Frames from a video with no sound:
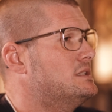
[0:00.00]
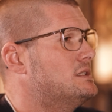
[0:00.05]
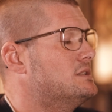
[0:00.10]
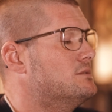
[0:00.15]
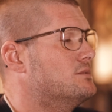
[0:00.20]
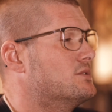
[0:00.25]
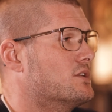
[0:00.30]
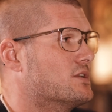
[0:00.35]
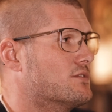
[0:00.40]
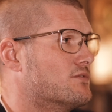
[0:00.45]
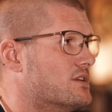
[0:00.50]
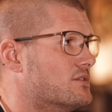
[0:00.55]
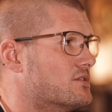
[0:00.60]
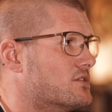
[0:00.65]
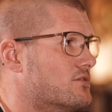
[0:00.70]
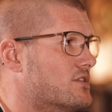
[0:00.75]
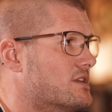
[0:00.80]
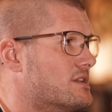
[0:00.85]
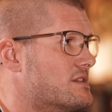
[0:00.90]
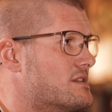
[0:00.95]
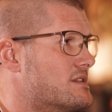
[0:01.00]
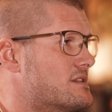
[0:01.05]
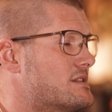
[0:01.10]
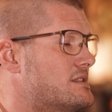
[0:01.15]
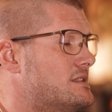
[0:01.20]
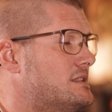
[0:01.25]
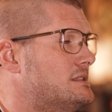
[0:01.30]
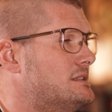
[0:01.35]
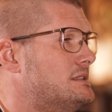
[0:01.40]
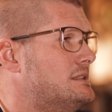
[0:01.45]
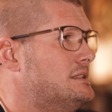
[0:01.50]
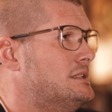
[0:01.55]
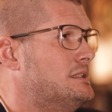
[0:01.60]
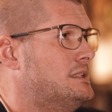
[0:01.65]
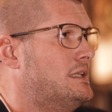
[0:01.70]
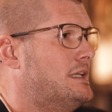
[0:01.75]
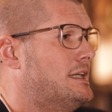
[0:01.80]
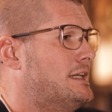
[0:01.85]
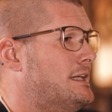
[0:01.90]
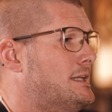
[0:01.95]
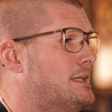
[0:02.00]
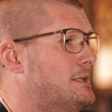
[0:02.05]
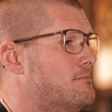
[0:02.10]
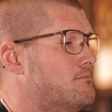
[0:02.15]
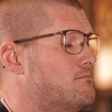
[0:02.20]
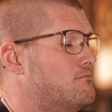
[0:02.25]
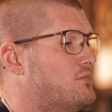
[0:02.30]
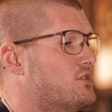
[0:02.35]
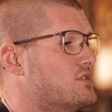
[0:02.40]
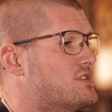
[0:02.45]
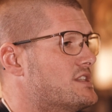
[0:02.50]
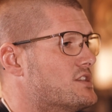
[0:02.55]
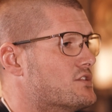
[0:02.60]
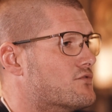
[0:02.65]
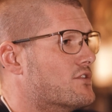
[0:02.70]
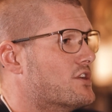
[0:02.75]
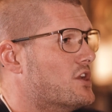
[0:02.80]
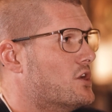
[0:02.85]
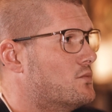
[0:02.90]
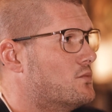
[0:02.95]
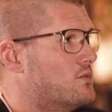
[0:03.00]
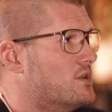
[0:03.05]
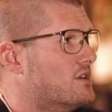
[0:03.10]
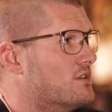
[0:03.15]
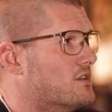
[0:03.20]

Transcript: and we got the round of grants. But since reopening